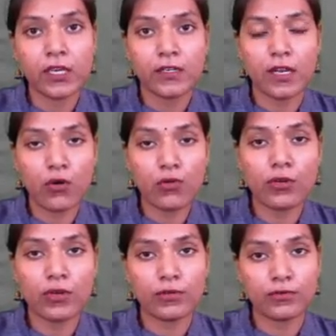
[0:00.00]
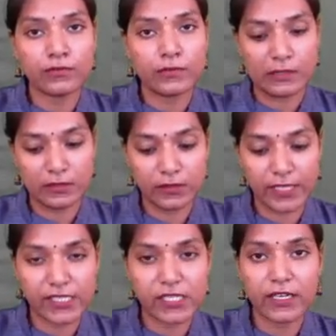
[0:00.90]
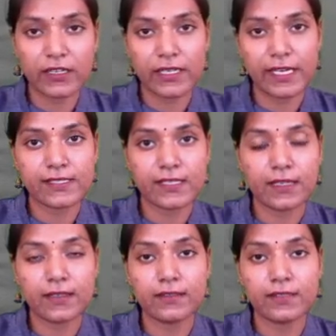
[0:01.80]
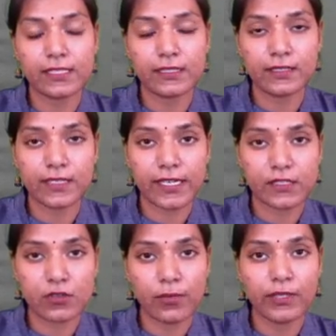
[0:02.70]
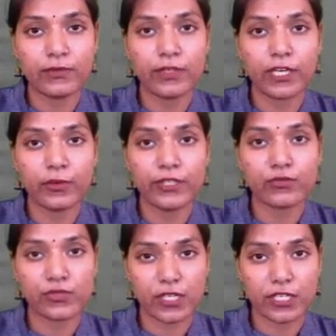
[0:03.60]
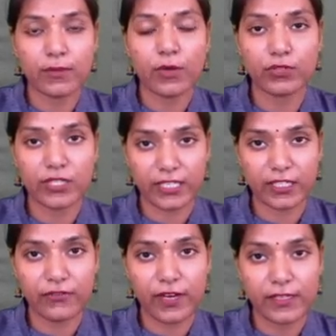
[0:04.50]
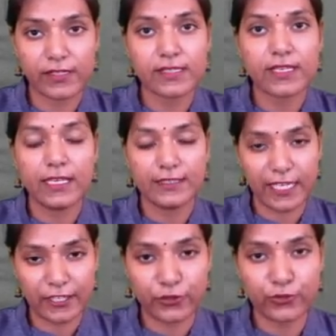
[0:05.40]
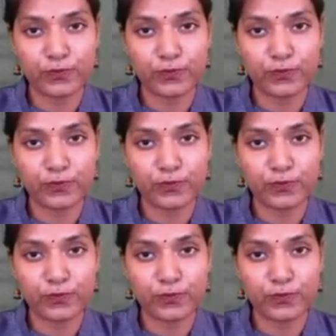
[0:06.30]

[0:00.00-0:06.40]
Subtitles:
Now in the next topic we are going to study about the rectifiers. Thank you.